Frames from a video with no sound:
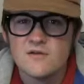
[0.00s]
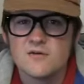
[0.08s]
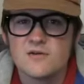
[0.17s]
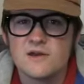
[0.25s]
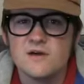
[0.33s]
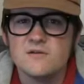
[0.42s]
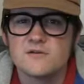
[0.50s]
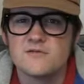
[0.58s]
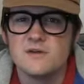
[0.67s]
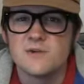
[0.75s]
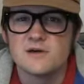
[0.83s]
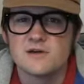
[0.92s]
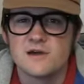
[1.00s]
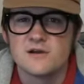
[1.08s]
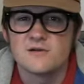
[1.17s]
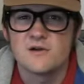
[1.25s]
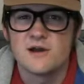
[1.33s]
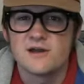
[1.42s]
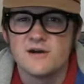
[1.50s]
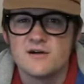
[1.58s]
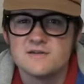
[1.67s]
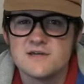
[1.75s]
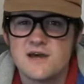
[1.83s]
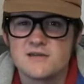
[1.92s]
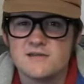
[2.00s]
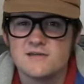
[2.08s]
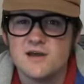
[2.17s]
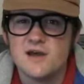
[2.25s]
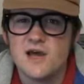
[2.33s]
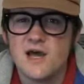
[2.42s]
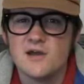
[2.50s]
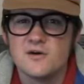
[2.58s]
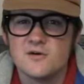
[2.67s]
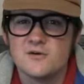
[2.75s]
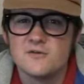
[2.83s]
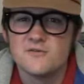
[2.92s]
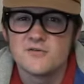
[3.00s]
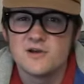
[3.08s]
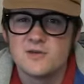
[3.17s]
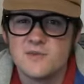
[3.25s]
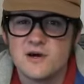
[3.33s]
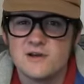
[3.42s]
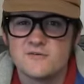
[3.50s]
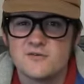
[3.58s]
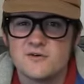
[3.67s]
For the other female character, I contacted an old friend of mine